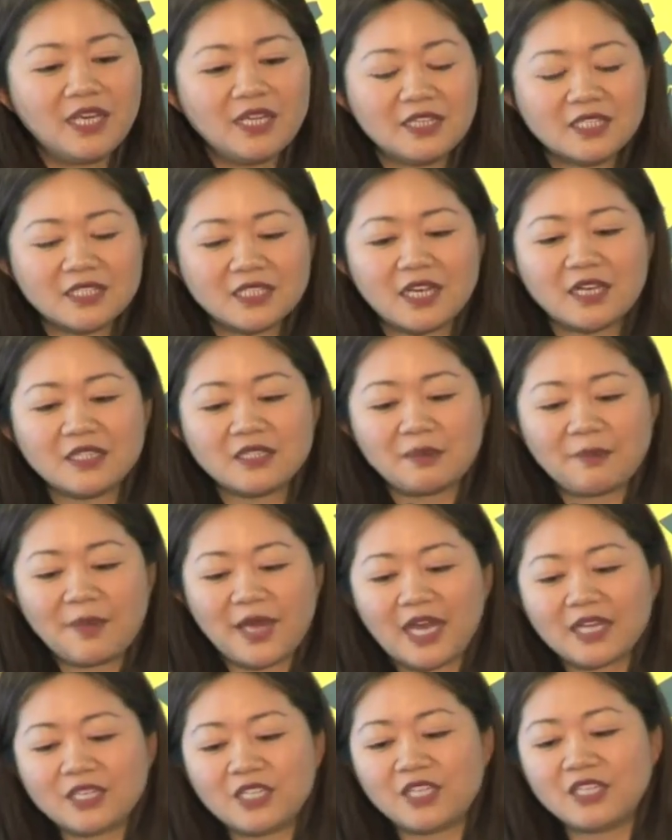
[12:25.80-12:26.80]
in this kind of
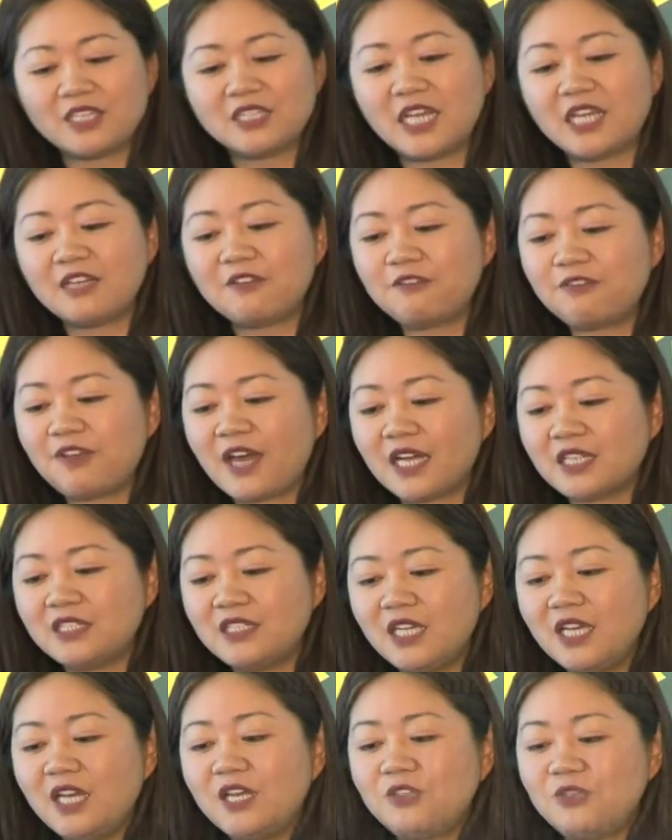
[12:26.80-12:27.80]
package. And in
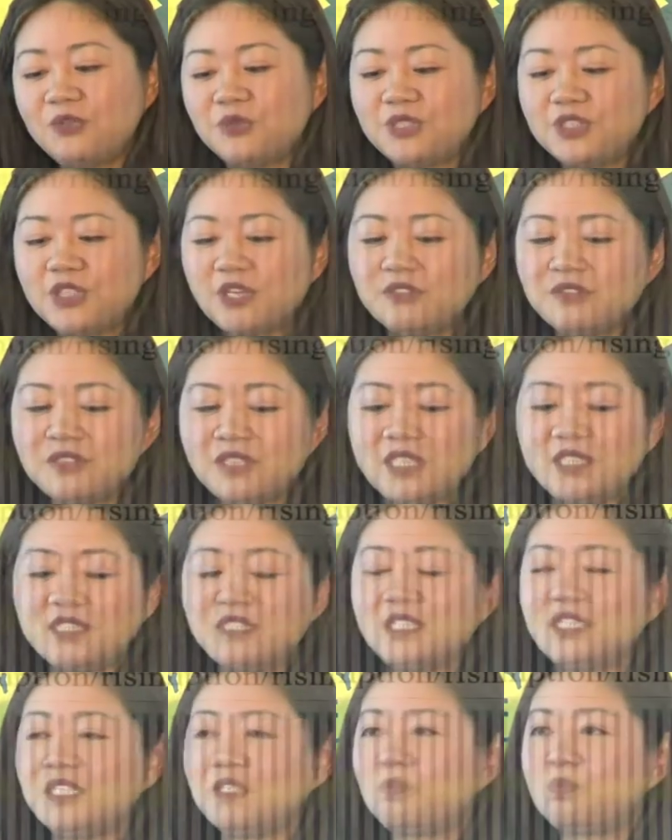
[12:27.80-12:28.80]
fact, you certainly
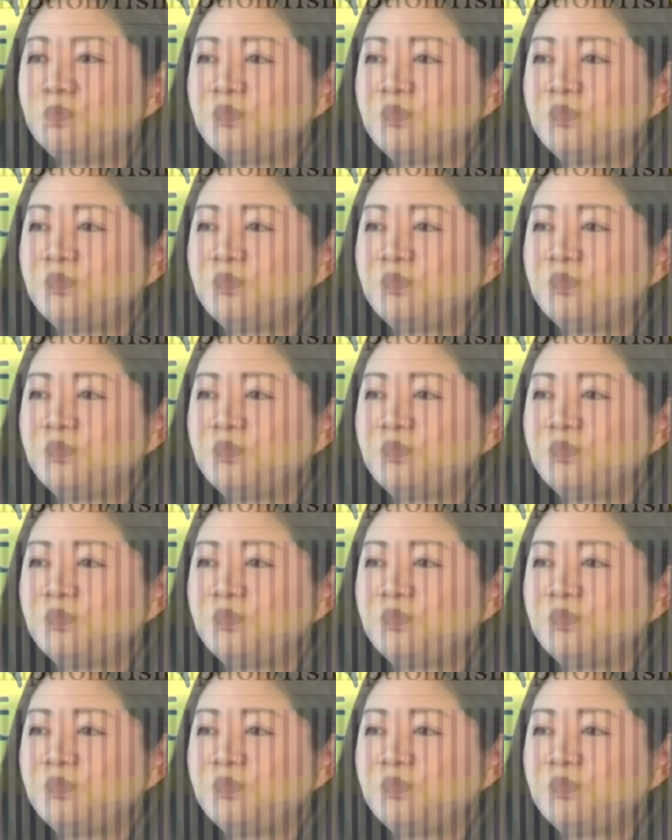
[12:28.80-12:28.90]
see